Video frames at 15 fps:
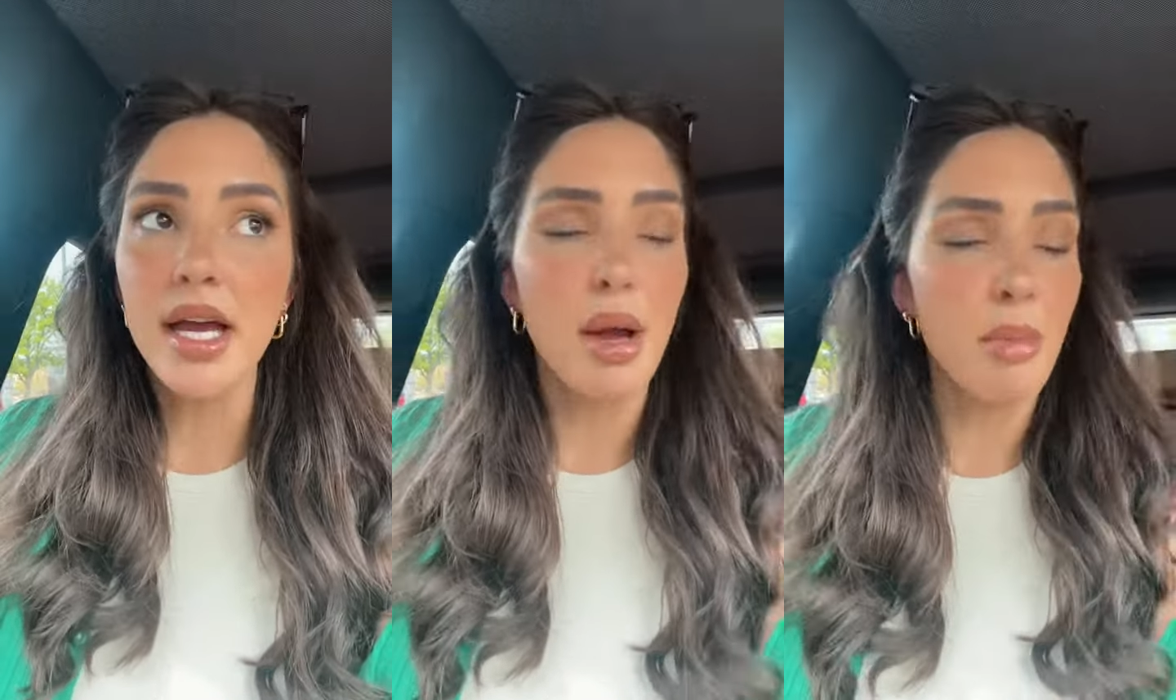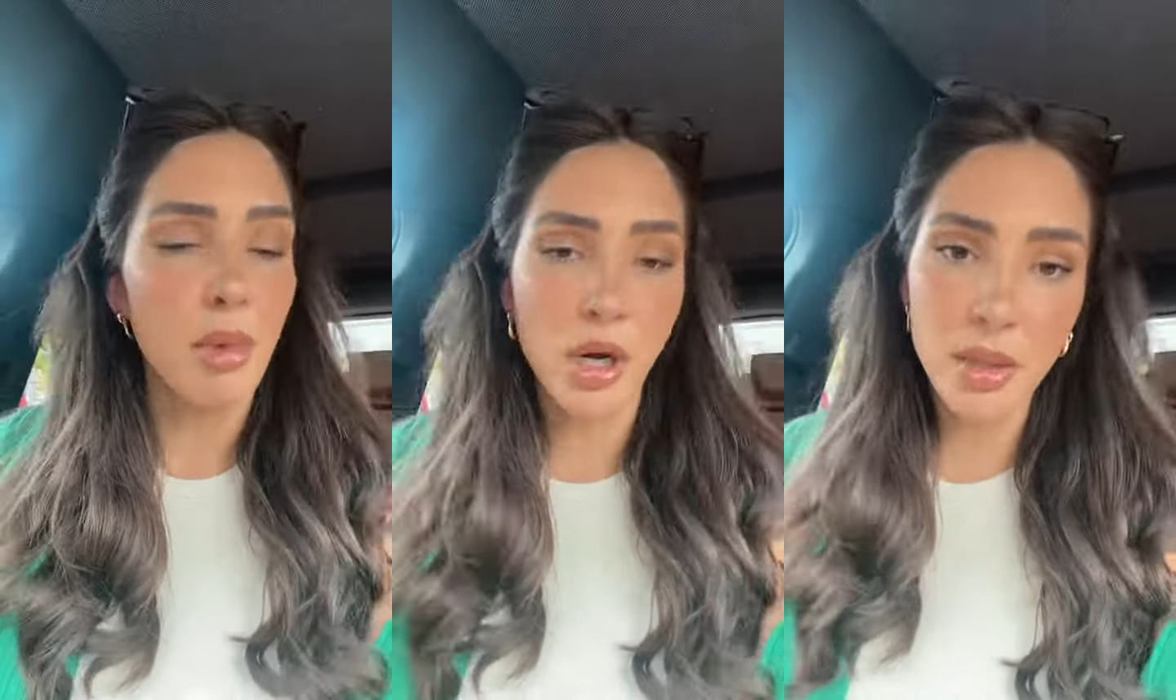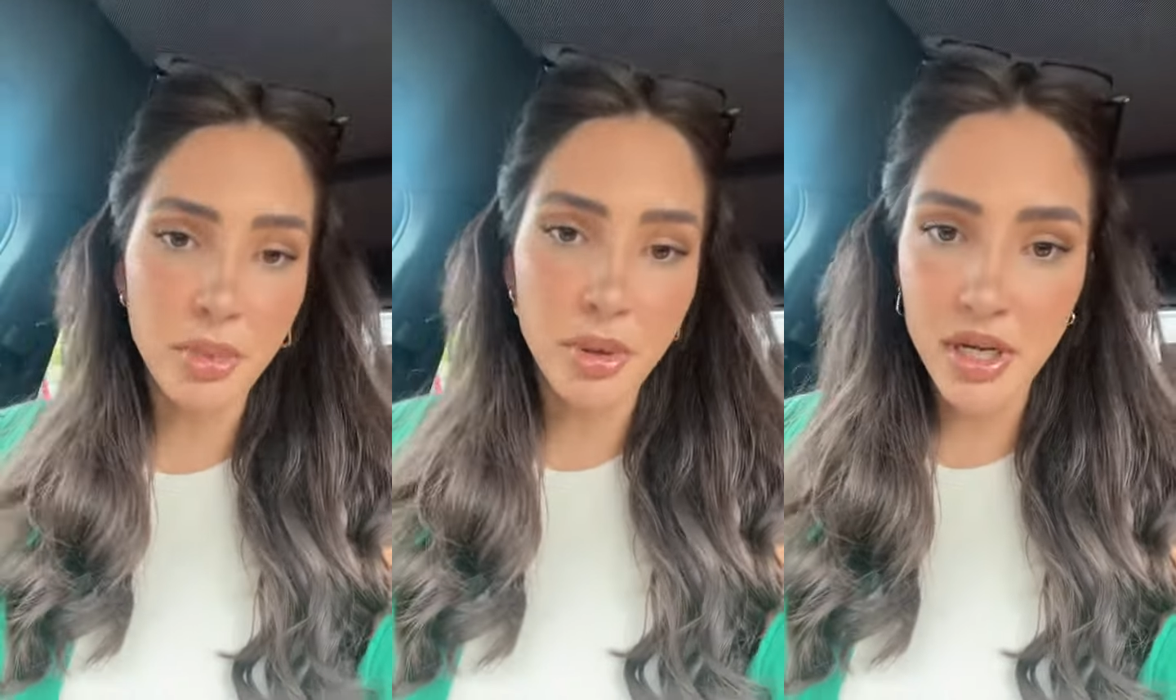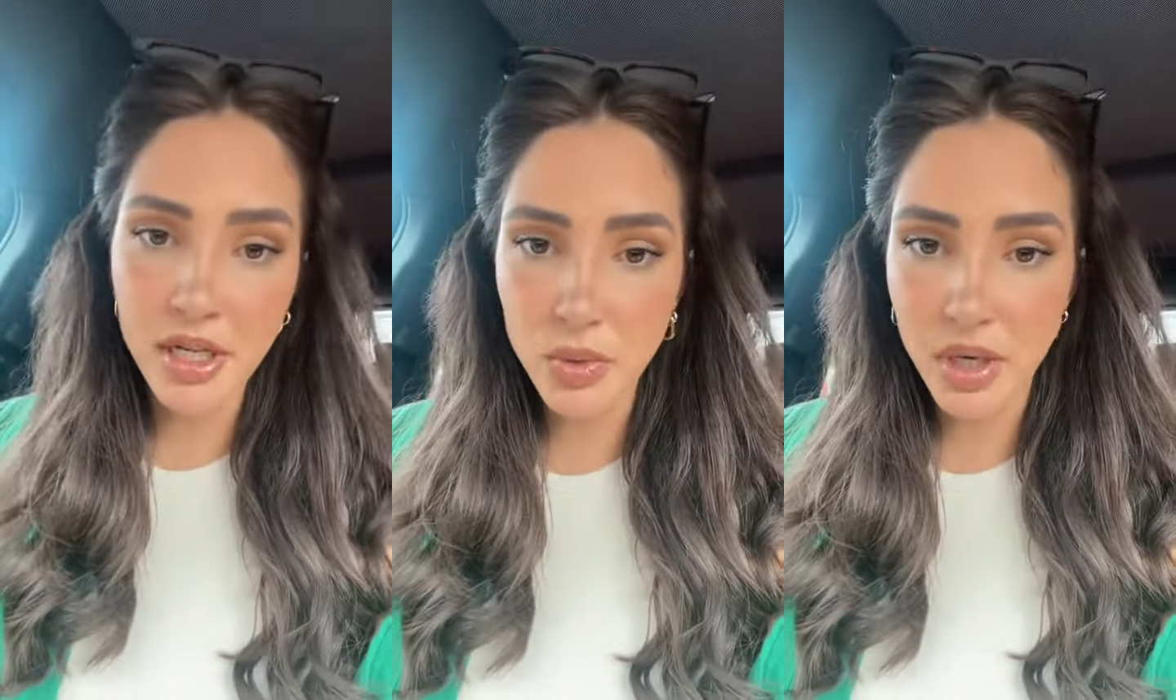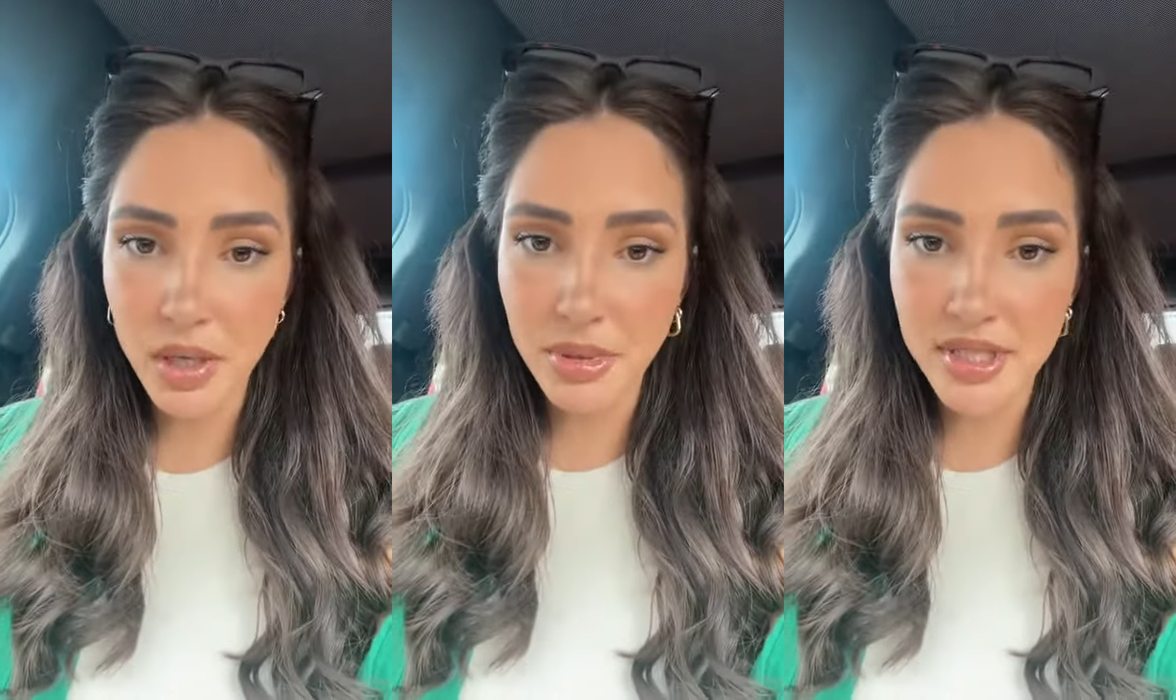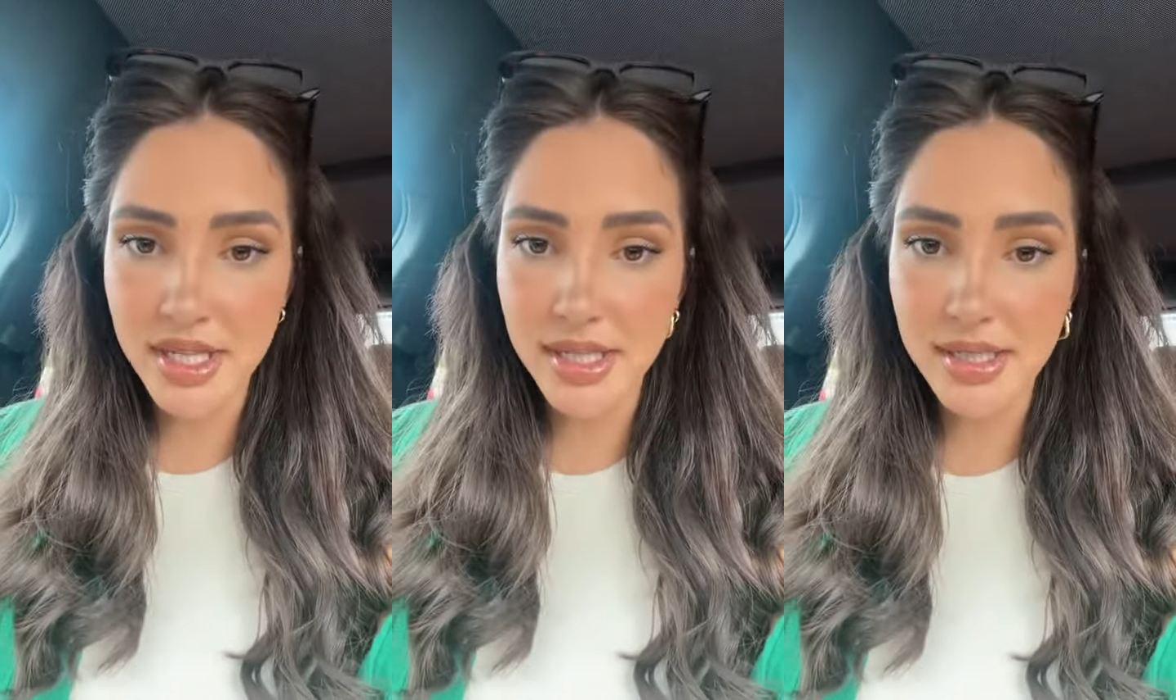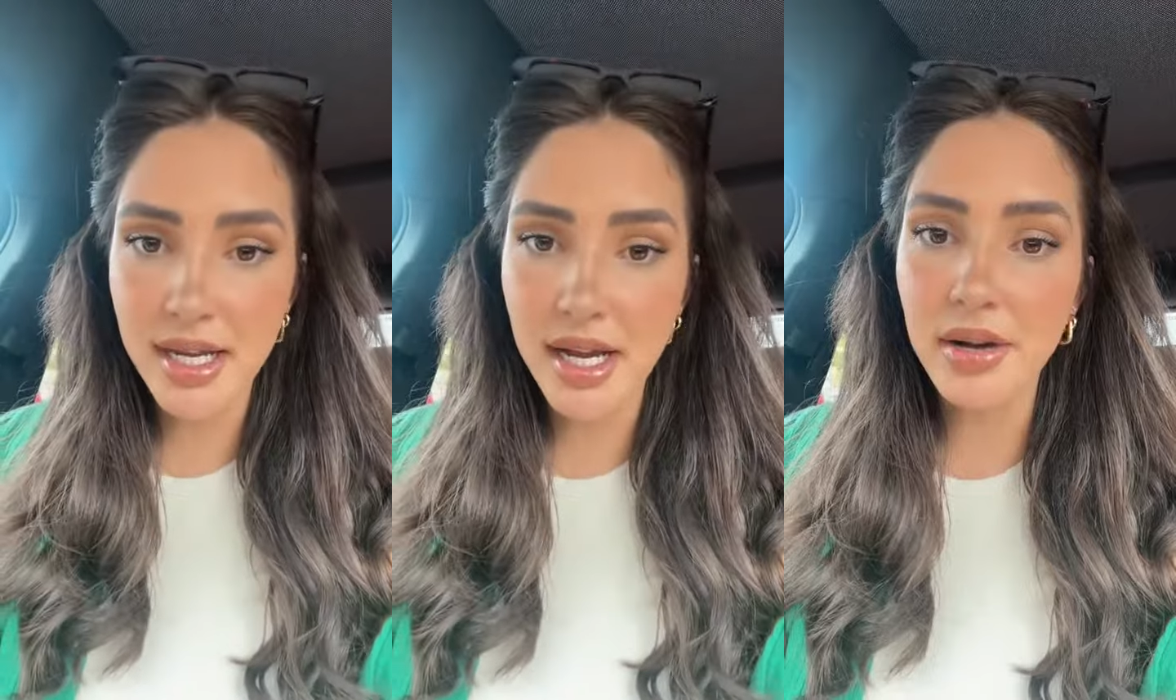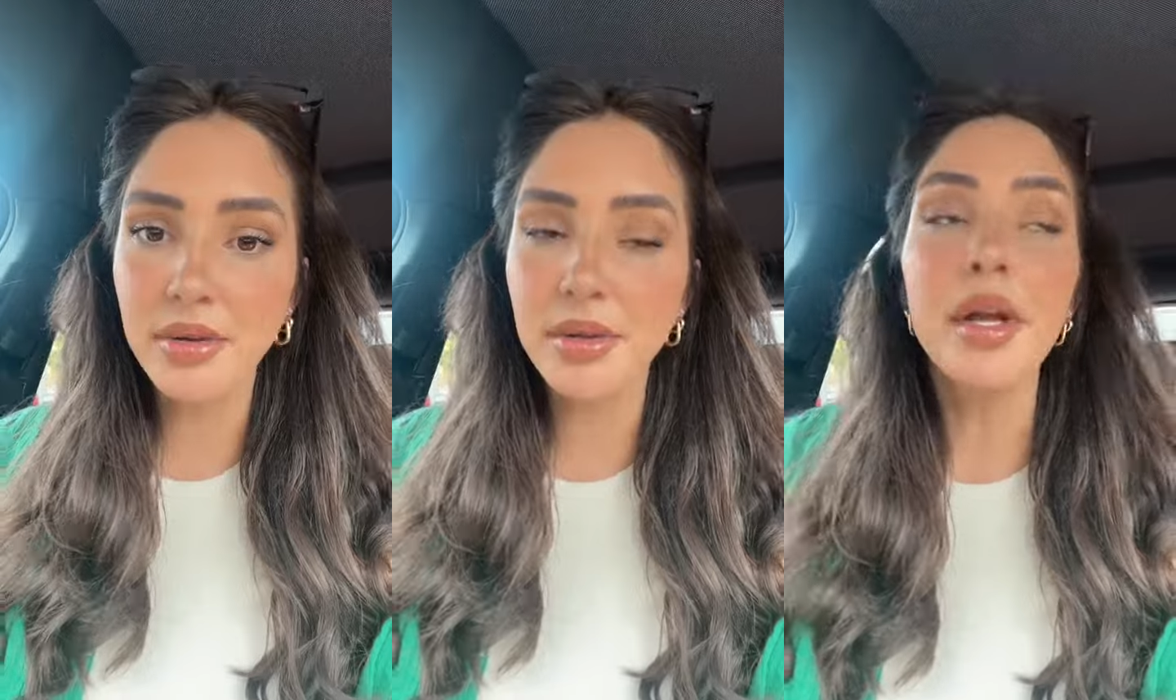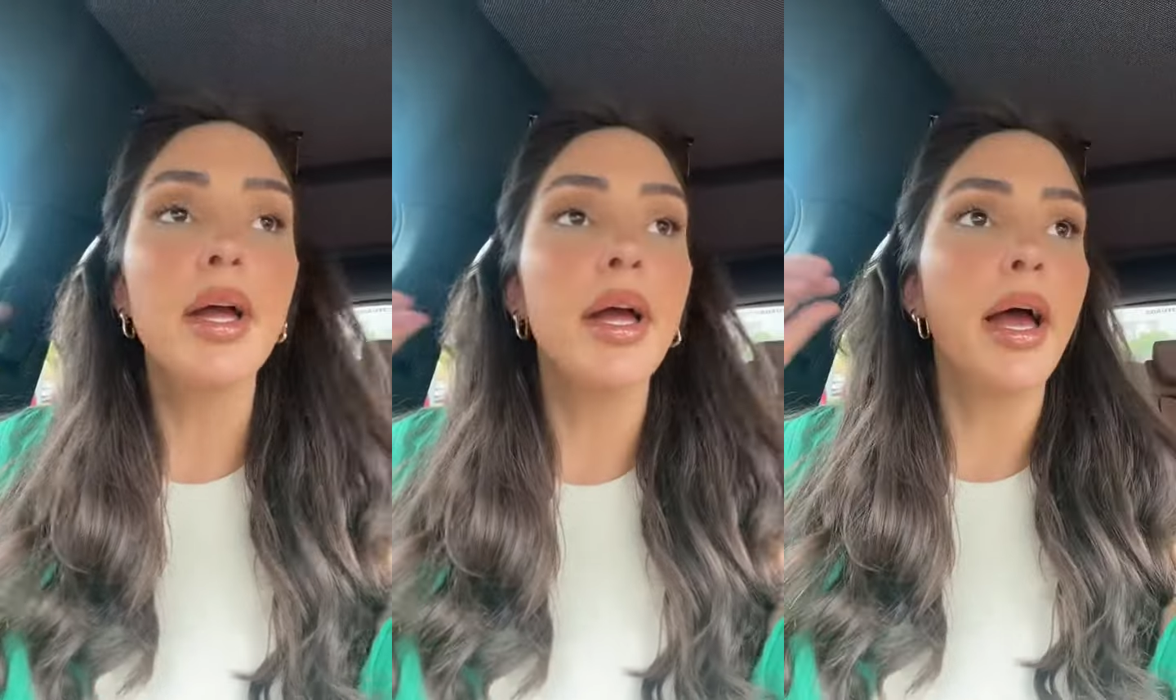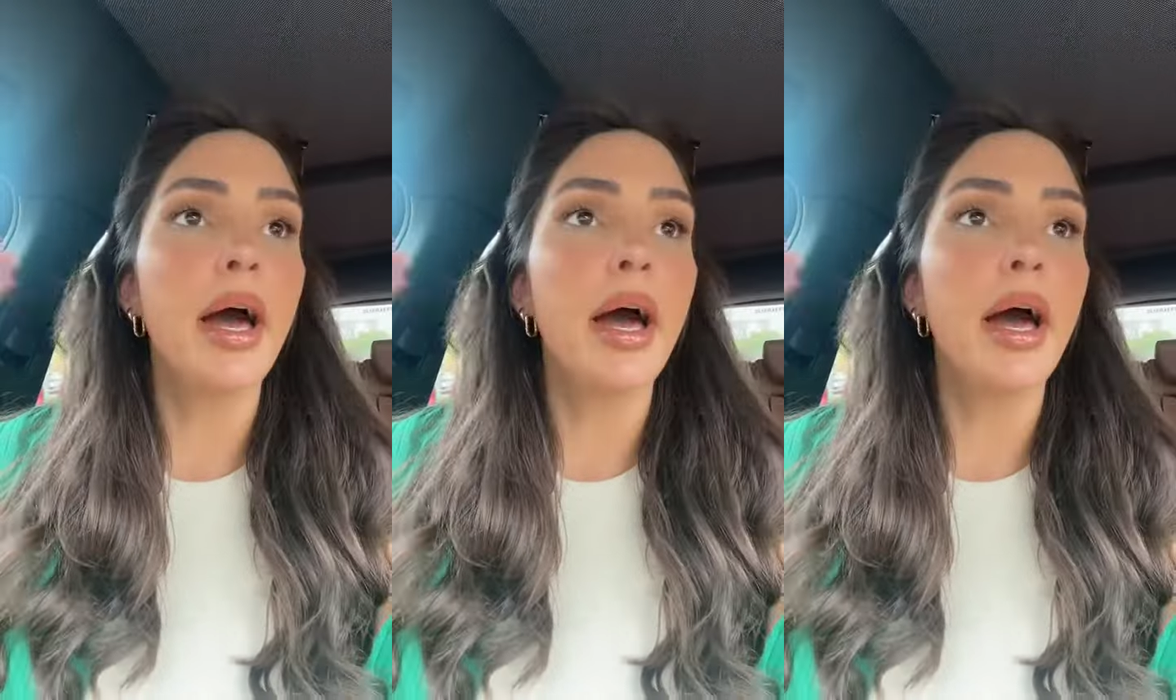I'm already putting 20% down.